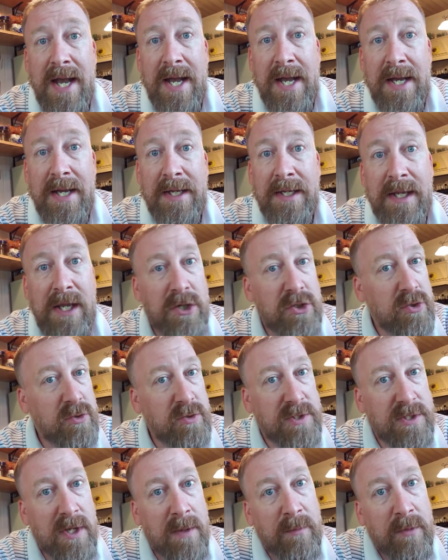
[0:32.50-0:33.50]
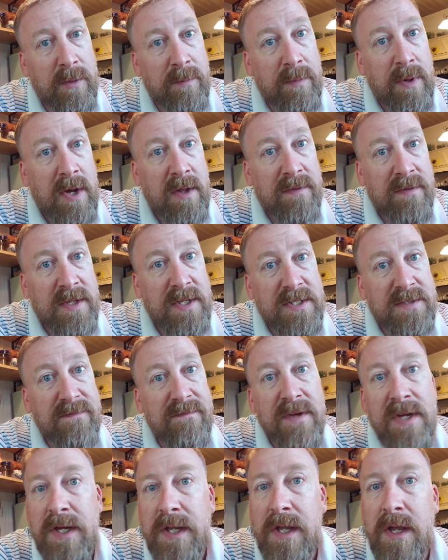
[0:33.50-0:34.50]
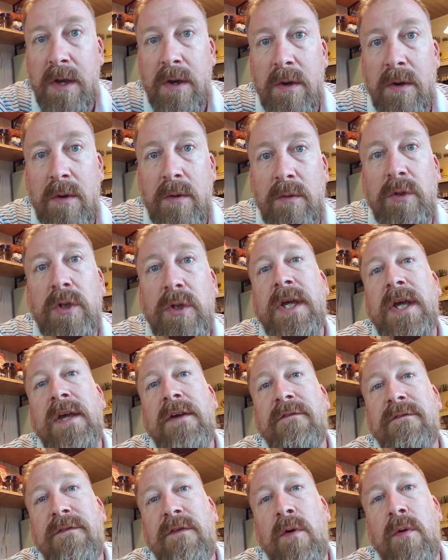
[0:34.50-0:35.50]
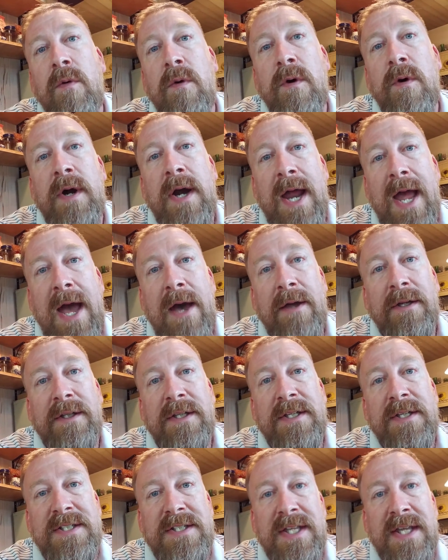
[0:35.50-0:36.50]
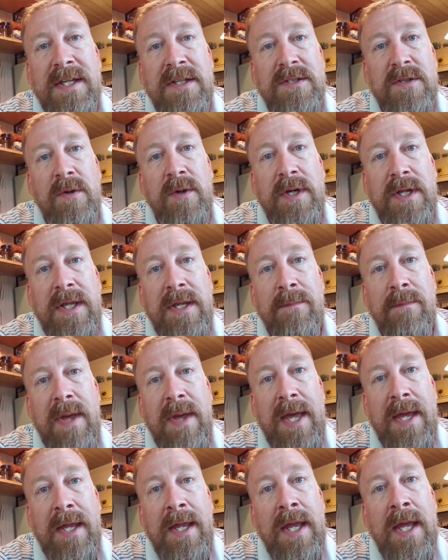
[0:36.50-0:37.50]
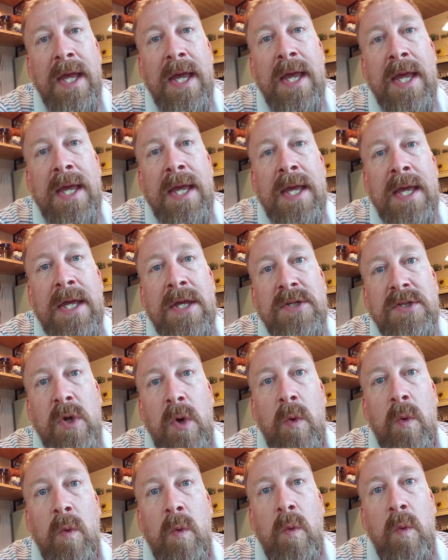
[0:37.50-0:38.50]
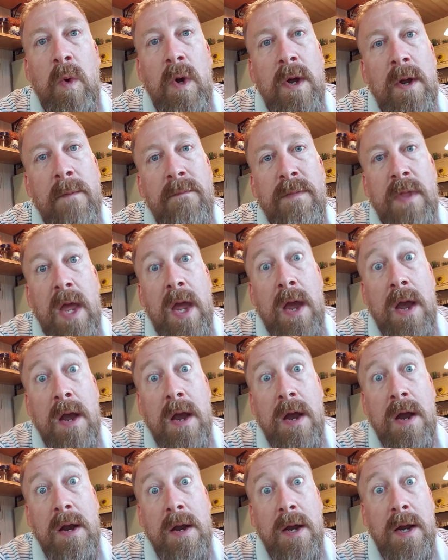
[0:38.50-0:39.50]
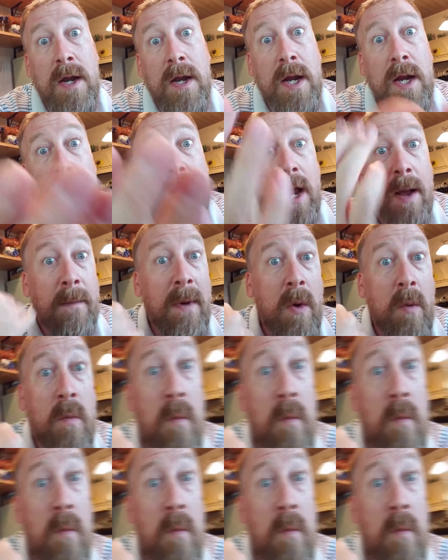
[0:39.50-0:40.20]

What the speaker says: In case you stumbled upon this video looking for how to list things on eBay, so come on.